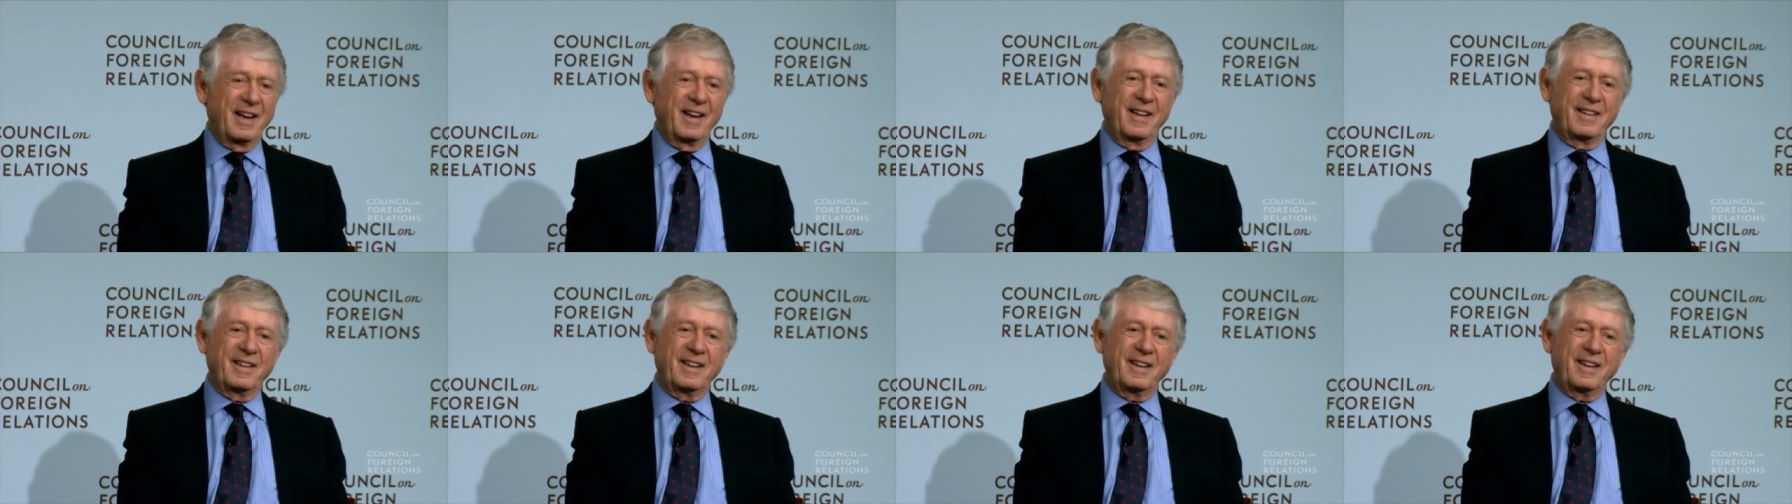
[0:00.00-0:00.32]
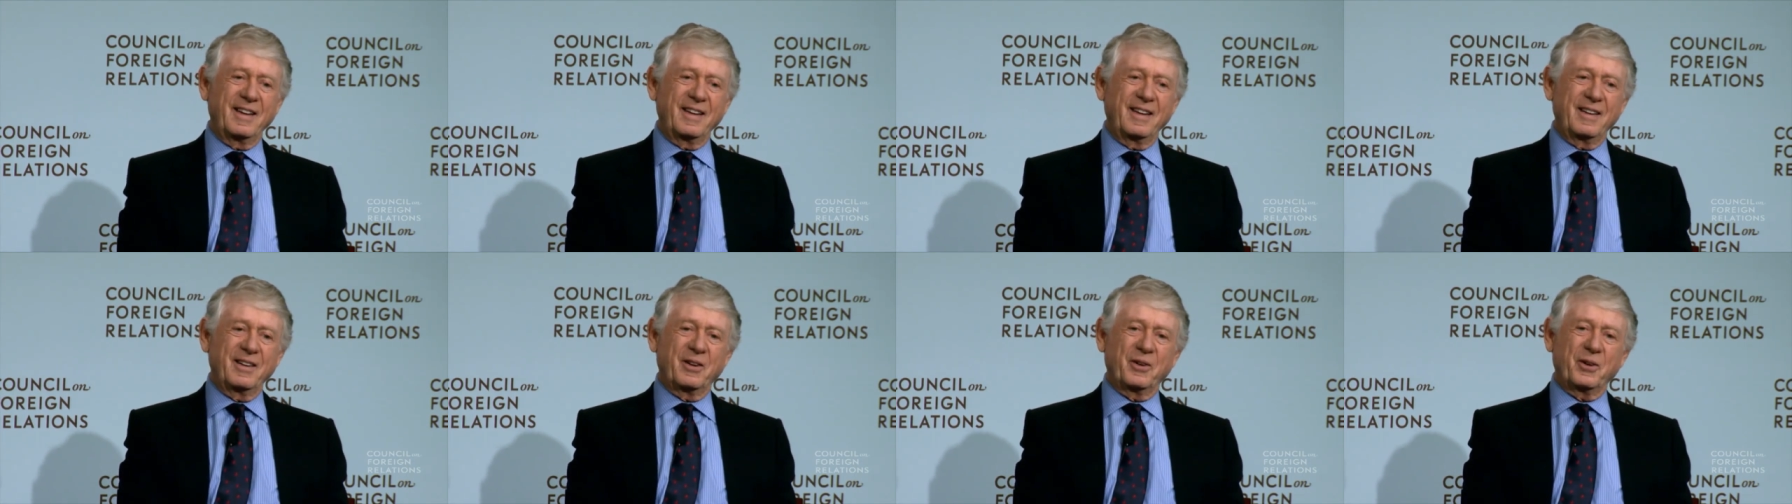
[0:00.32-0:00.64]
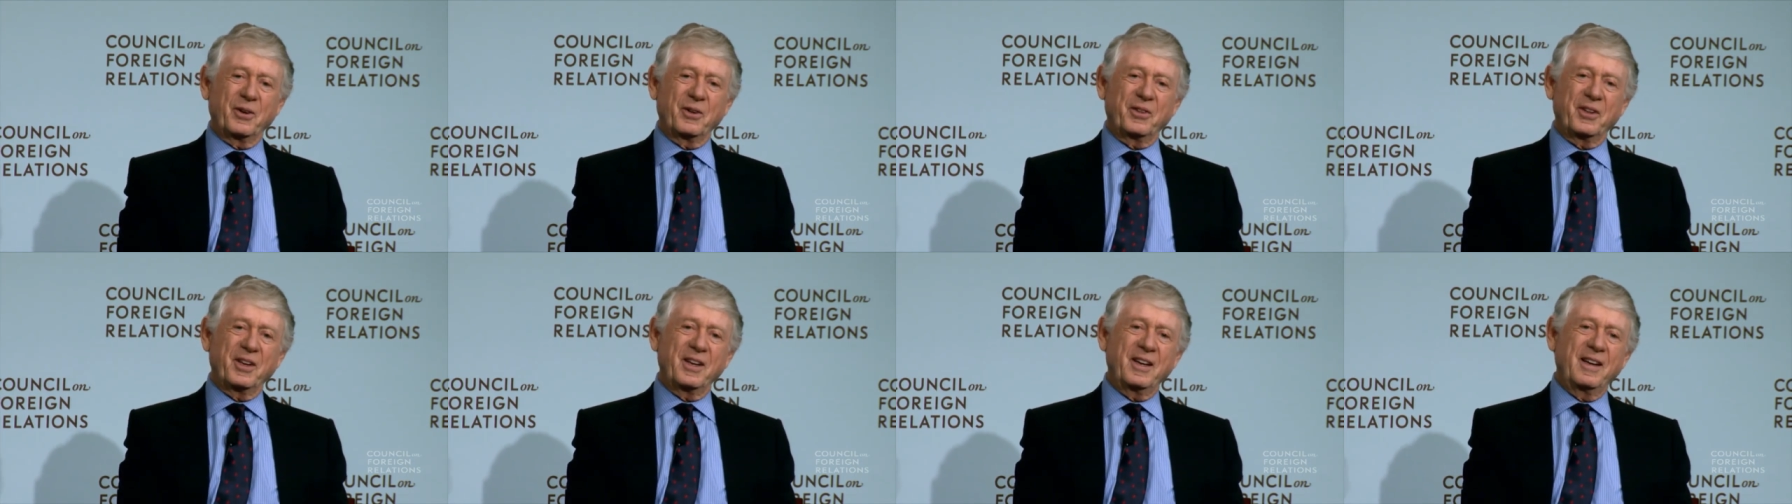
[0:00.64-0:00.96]
The, you
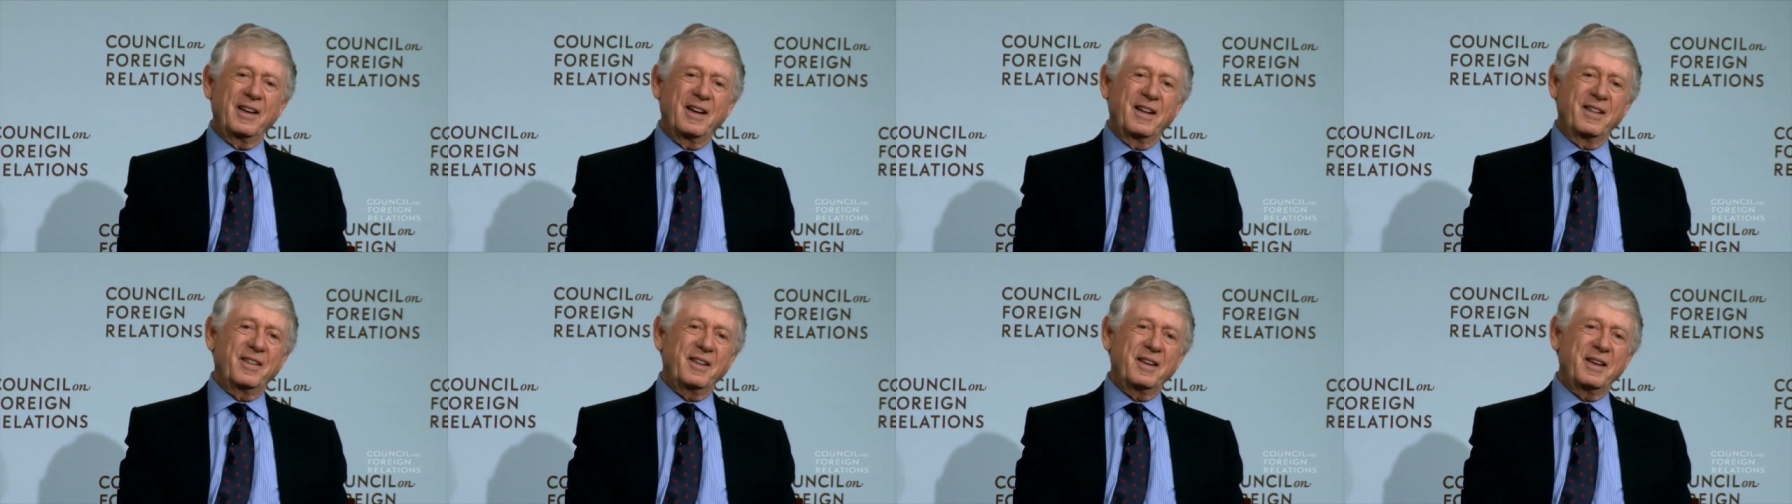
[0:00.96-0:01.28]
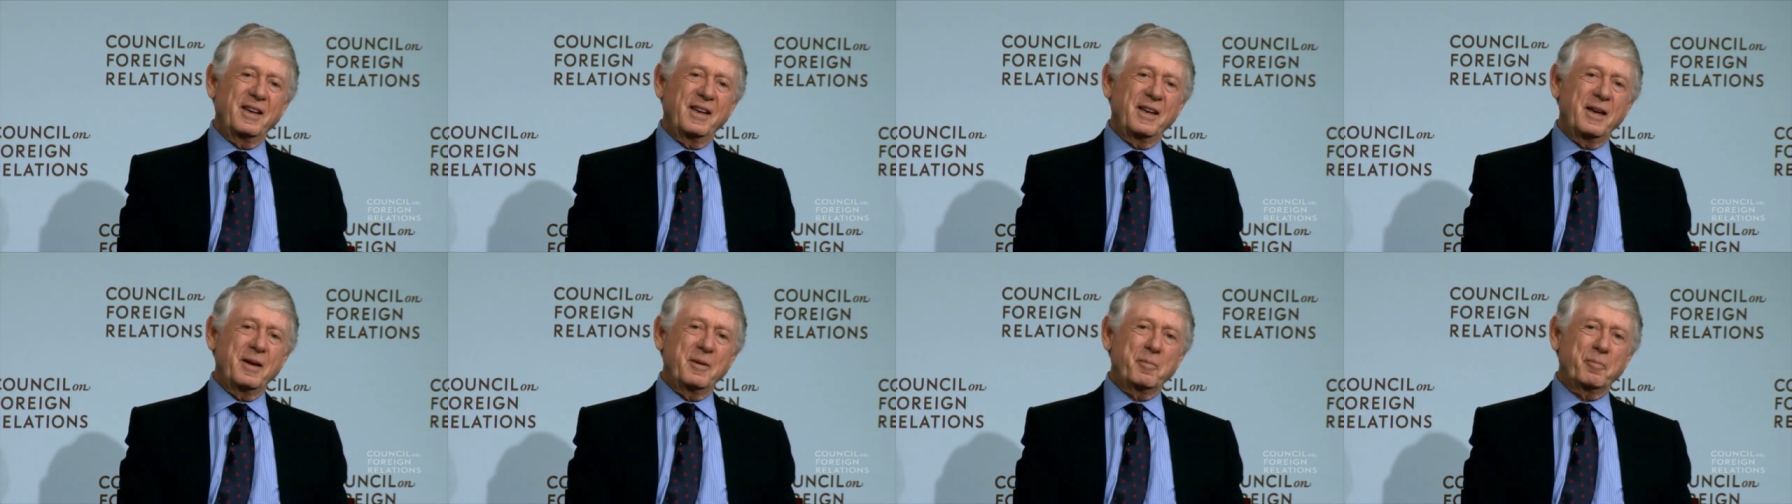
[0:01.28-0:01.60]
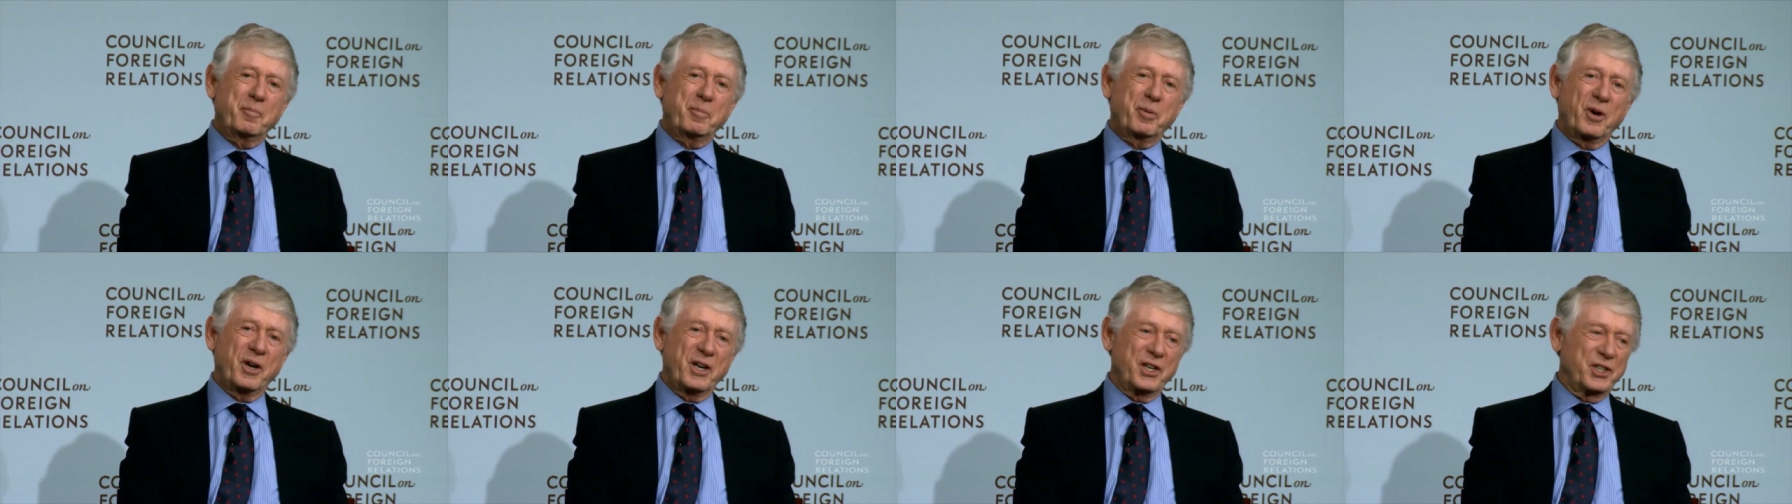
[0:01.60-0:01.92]
know, the, the
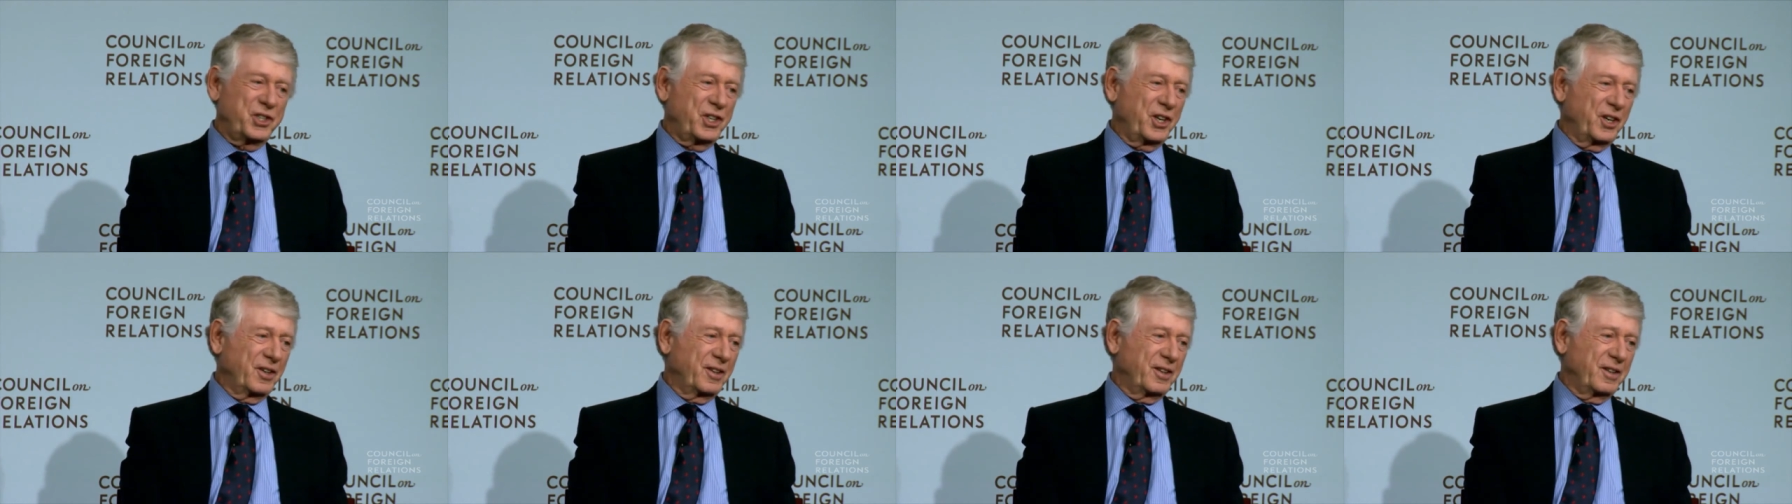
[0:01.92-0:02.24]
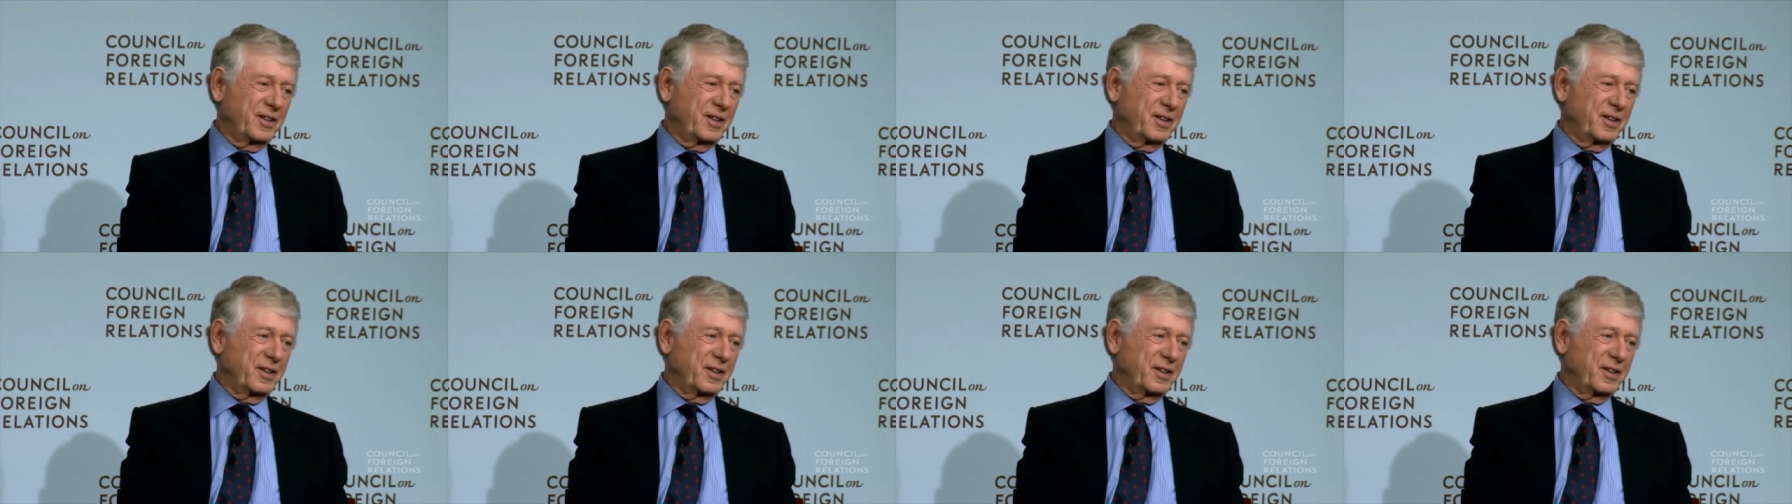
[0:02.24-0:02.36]
impression